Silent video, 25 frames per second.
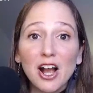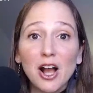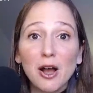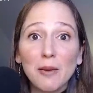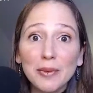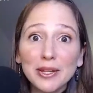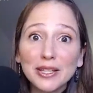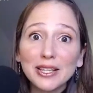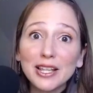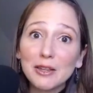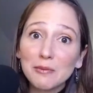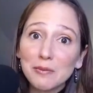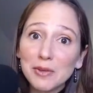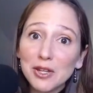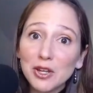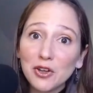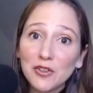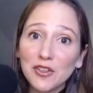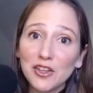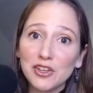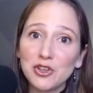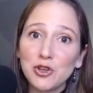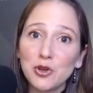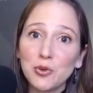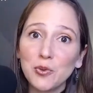comment. Let me
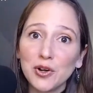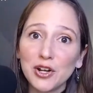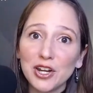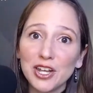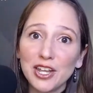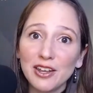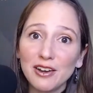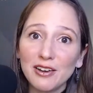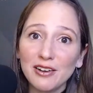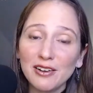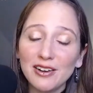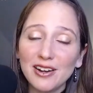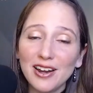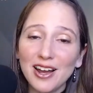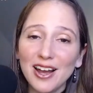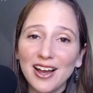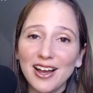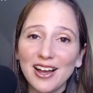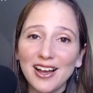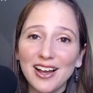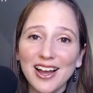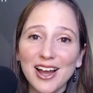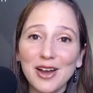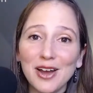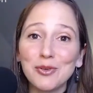know that you were here.
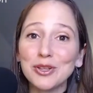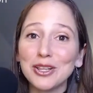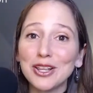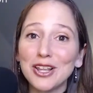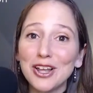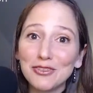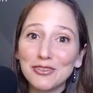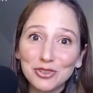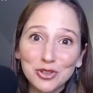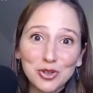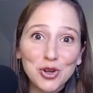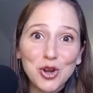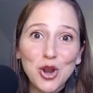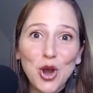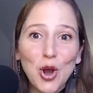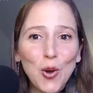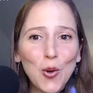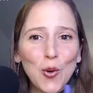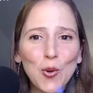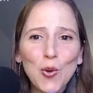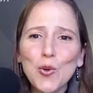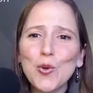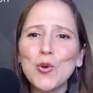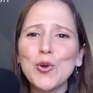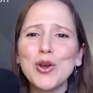I would love to
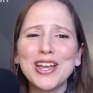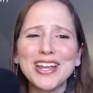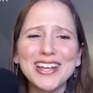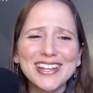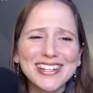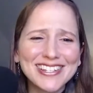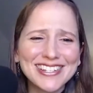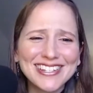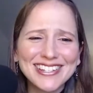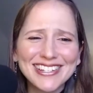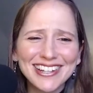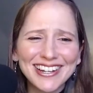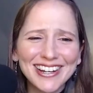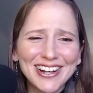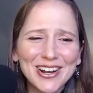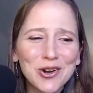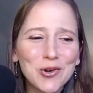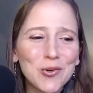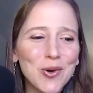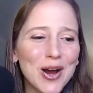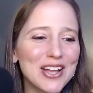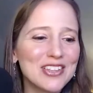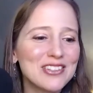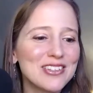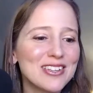know who is
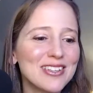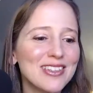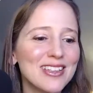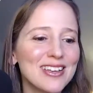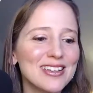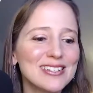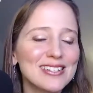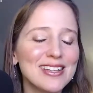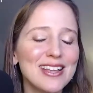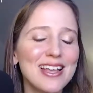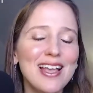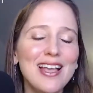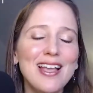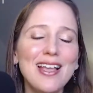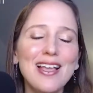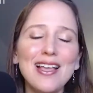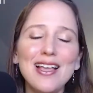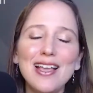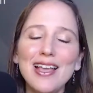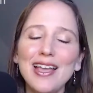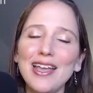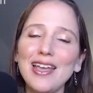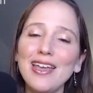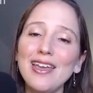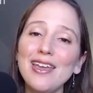watching this.
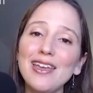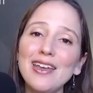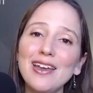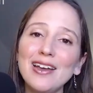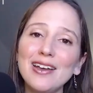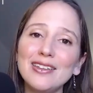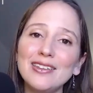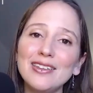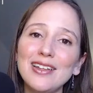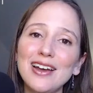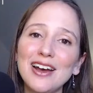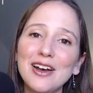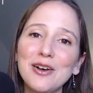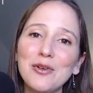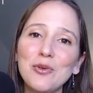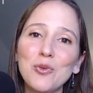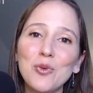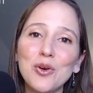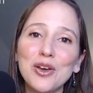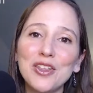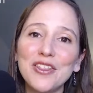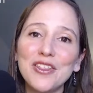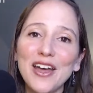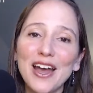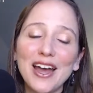And
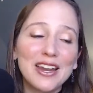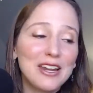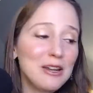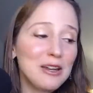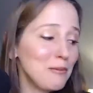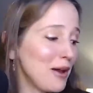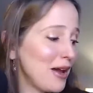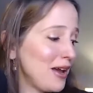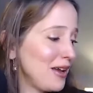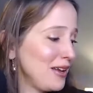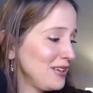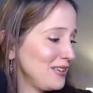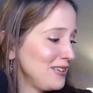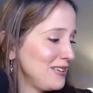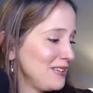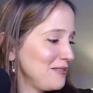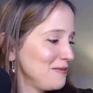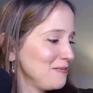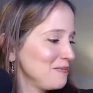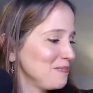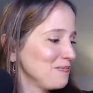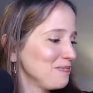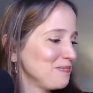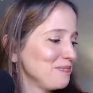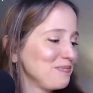with that in mind,
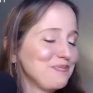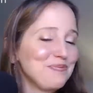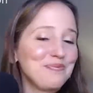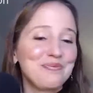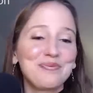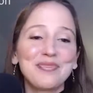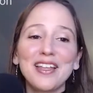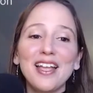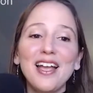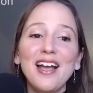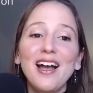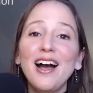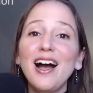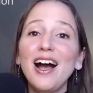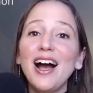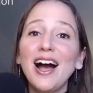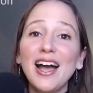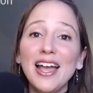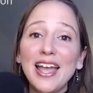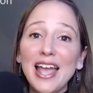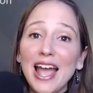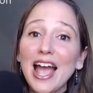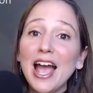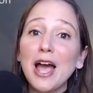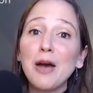
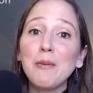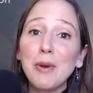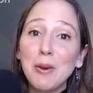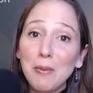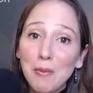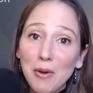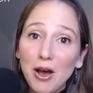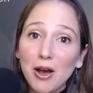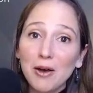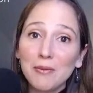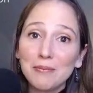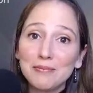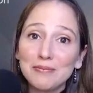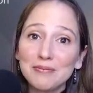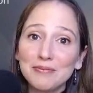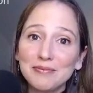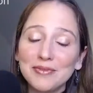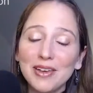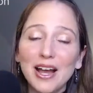I am a mom.